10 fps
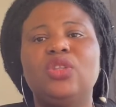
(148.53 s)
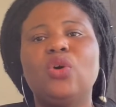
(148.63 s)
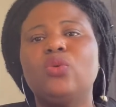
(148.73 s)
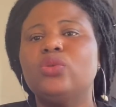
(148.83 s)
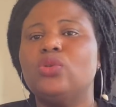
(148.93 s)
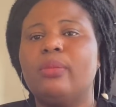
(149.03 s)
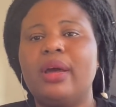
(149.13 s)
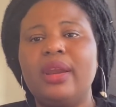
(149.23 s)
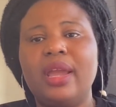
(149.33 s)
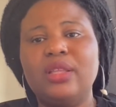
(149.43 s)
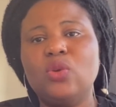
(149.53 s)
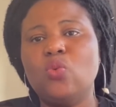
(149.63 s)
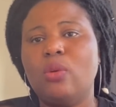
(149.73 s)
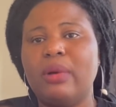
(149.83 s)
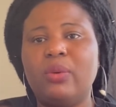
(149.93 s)
not go to marry any
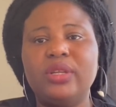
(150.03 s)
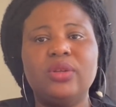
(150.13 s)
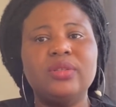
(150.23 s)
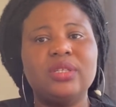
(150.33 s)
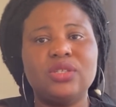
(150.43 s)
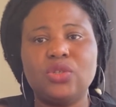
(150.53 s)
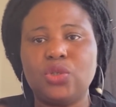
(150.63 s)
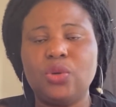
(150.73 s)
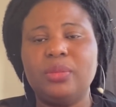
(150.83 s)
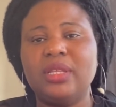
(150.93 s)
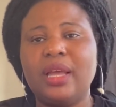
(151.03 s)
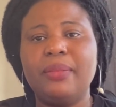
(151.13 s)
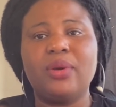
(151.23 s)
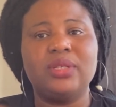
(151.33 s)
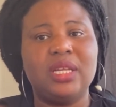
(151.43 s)
woman we don't do social media
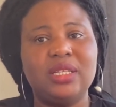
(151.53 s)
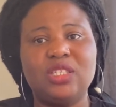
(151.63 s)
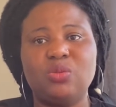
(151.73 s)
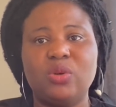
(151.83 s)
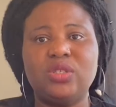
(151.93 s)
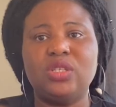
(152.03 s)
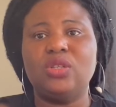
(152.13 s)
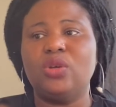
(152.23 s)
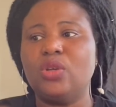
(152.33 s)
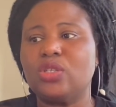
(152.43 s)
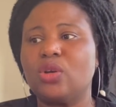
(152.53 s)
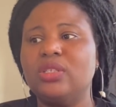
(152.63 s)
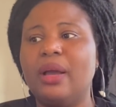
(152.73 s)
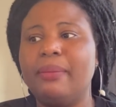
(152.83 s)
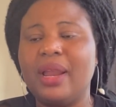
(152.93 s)
because any small thing they just come
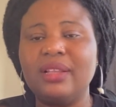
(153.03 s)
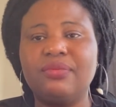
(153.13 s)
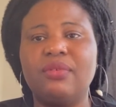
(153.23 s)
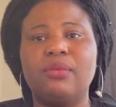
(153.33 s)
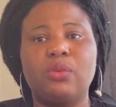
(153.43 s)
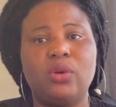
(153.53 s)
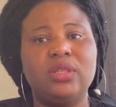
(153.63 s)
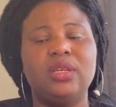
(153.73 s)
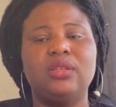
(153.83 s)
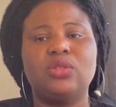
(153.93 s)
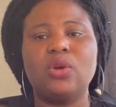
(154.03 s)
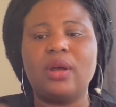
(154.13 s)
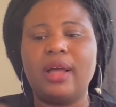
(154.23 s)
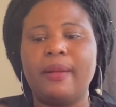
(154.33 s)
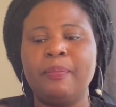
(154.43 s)
their platform, come they
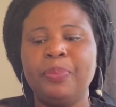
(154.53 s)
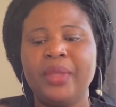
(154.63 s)
talk her.